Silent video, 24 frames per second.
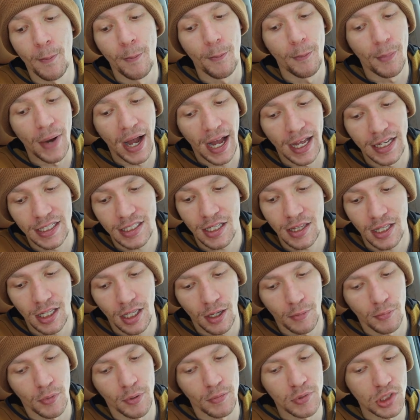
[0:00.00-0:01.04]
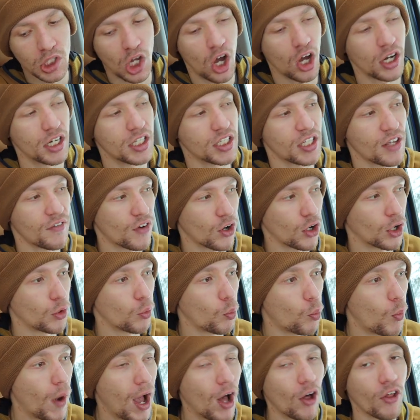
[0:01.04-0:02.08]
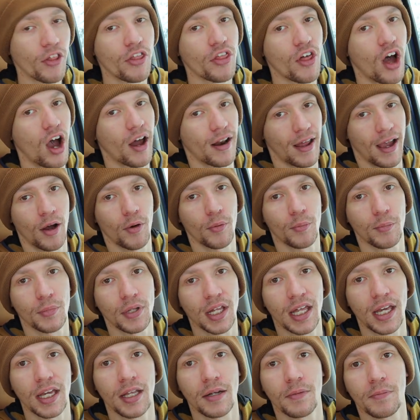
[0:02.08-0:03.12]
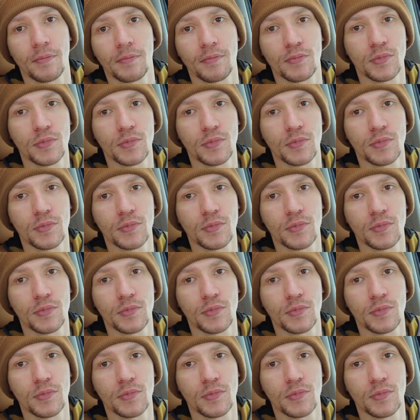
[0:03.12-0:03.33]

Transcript: but the M Zon is a very well thought out blade.